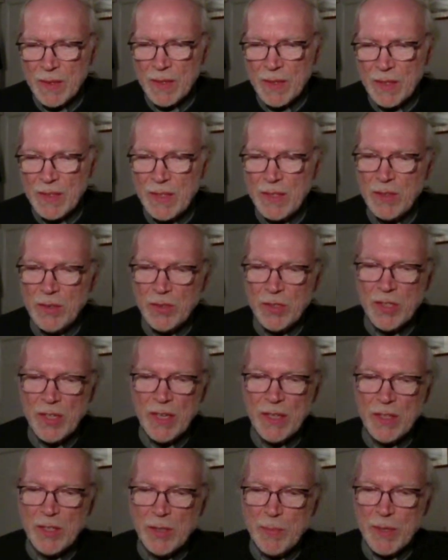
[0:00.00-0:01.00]
He did not
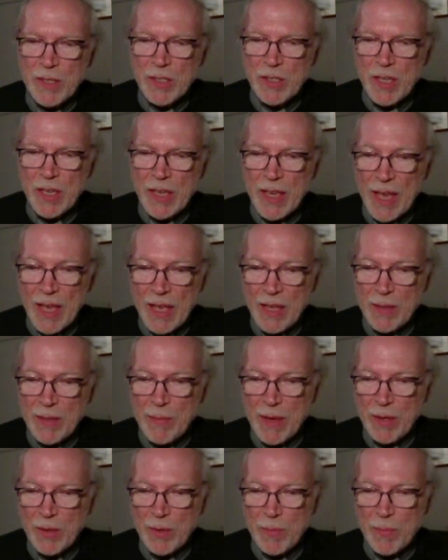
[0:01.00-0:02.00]
say this because he cared
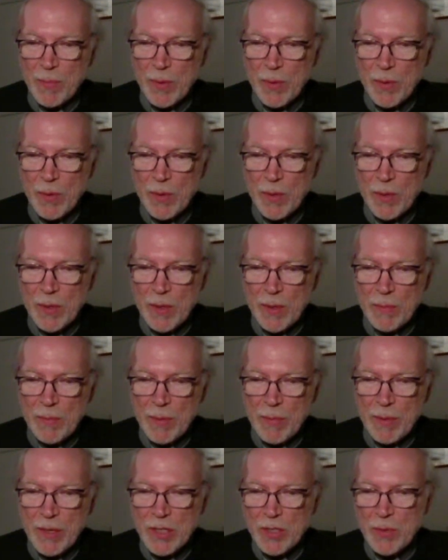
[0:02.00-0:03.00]
about the poor,
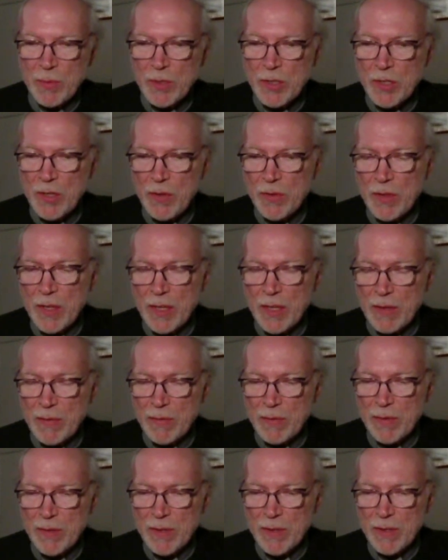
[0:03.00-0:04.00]
but because he was a
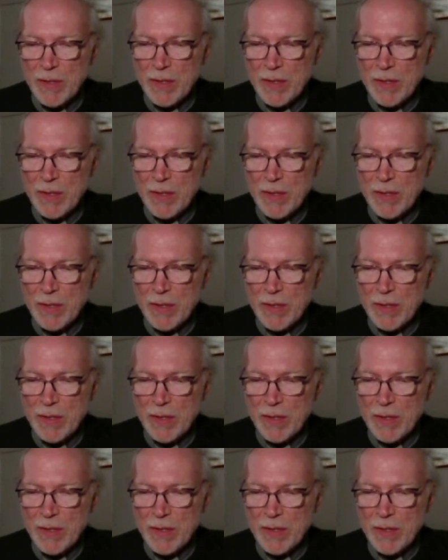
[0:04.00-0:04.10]
thief.